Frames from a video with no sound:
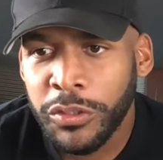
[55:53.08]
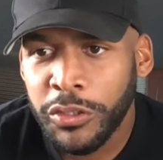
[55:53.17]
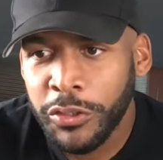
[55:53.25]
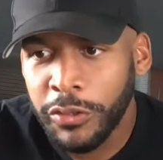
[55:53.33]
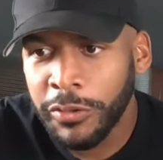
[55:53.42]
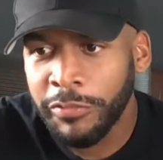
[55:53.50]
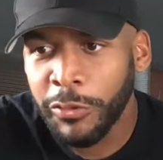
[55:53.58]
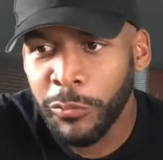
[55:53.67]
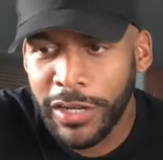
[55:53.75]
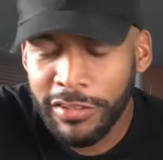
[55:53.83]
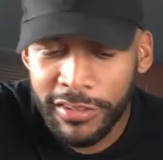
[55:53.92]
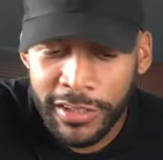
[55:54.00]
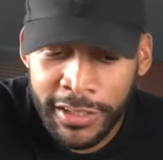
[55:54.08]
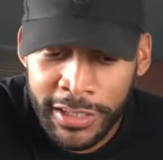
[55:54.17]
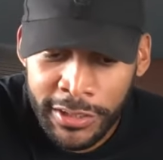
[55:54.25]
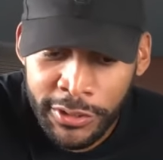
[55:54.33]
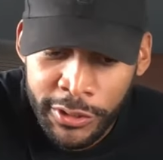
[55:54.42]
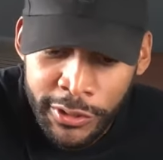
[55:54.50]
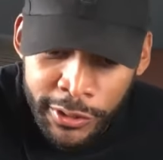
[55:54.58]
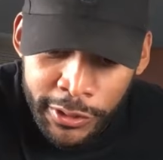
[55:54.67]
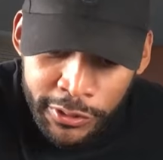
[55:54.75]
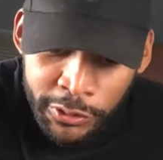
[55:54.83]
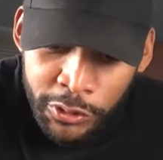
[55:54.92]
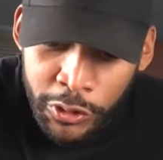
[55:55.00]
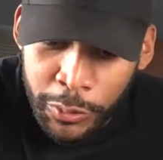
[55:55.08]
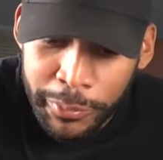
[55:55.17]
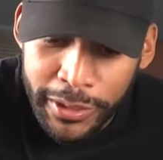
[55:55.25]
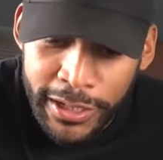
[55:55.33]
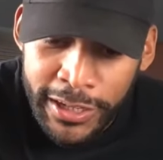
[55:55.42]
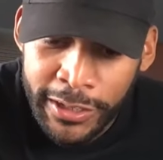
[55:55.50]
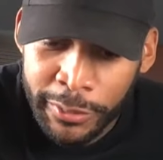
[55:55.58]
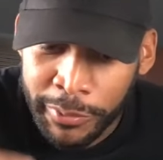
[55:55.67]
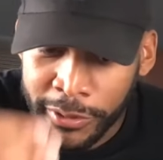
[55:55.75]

if you watch it again, you go behind them